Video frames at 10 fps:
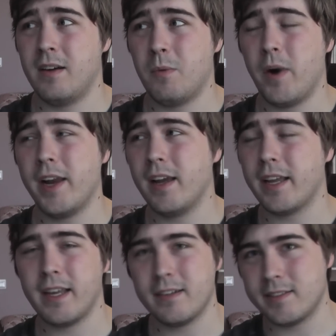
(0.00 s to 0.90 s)
while I
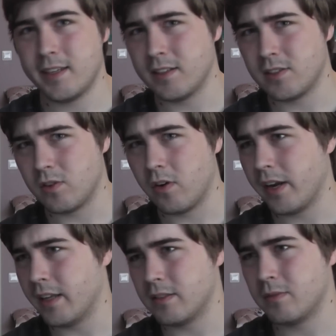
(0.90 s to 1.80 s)
can't say the
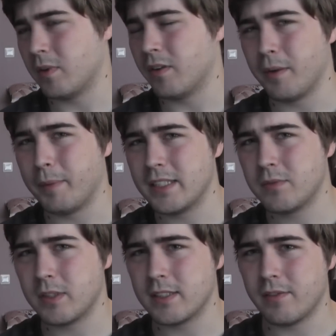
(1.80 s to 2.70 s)
story is one of the
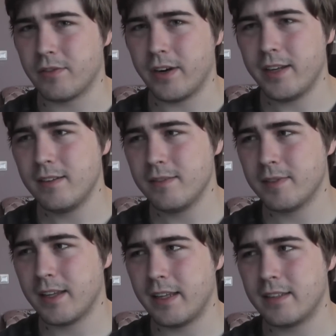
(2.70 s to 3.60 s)
best ones I've read,
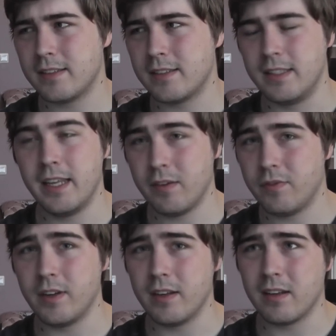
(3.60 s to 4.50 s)
it's
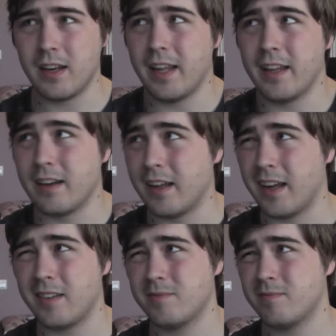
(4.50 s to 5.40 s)
definitely in, like,
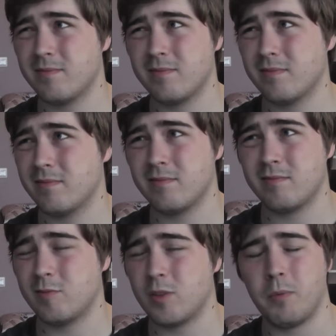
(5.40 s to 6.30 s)

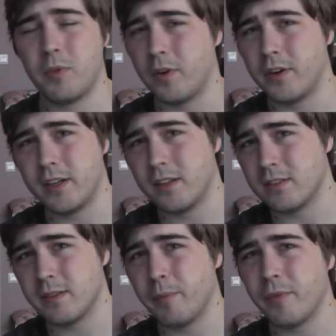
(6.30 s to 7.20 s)
top 30 or
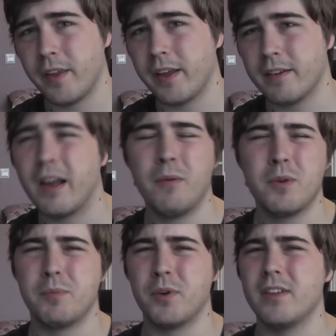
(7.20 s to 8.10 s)
something. I
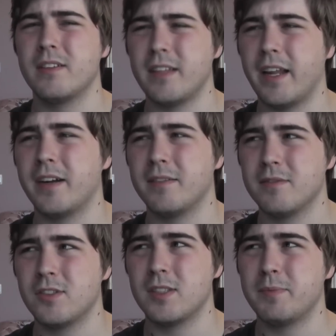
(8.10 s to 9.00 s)
would put it there,
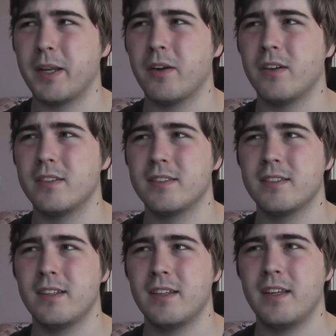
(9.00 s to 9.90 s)
just because
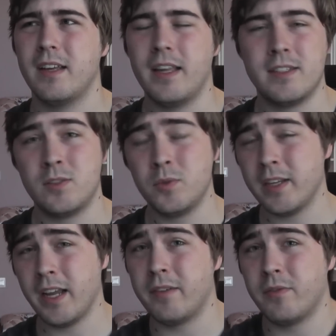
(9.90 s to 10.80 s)
it's
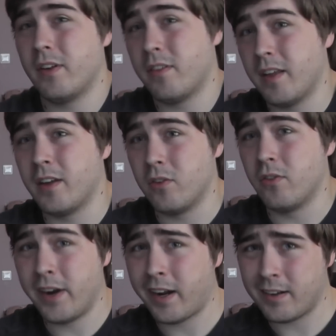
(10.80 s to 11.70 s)
doing everything
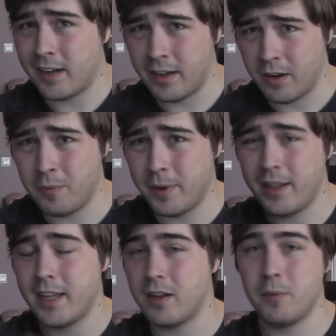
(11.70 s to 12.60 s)
correctly. Nobody
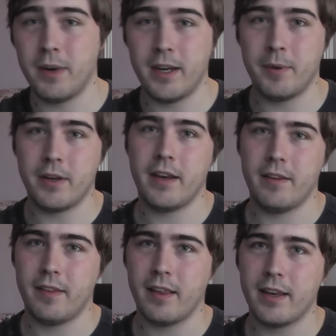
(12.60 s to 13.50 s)
can complain about
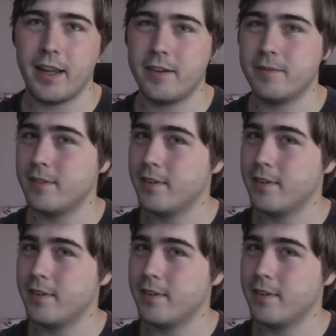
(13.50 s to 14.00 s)
anything there.